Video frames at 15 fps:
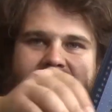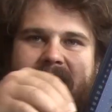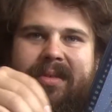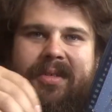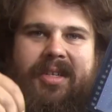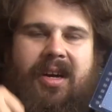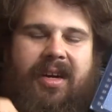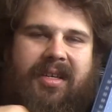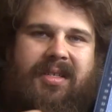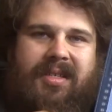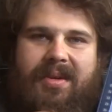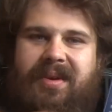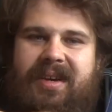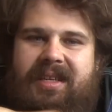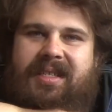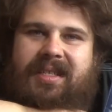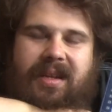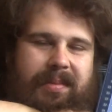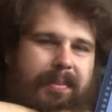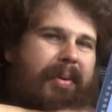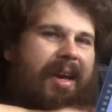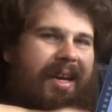two giant screens
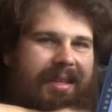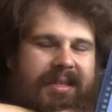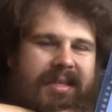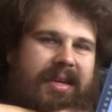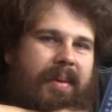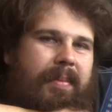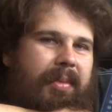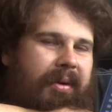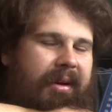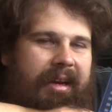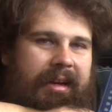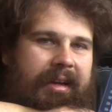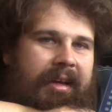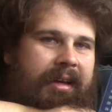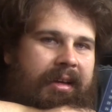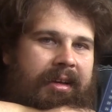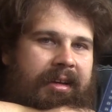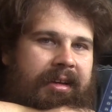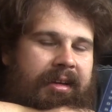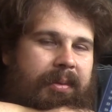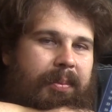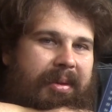that depict a submarine.
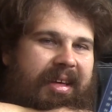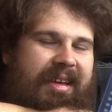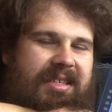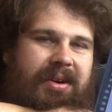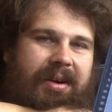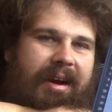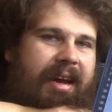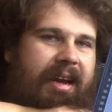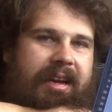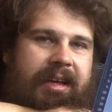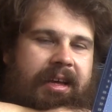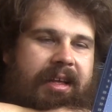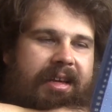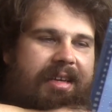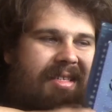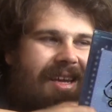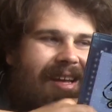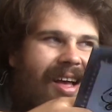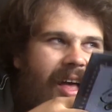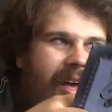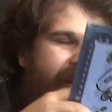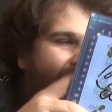But that's great. That's
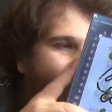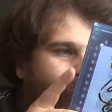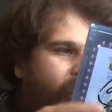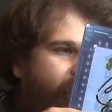kind of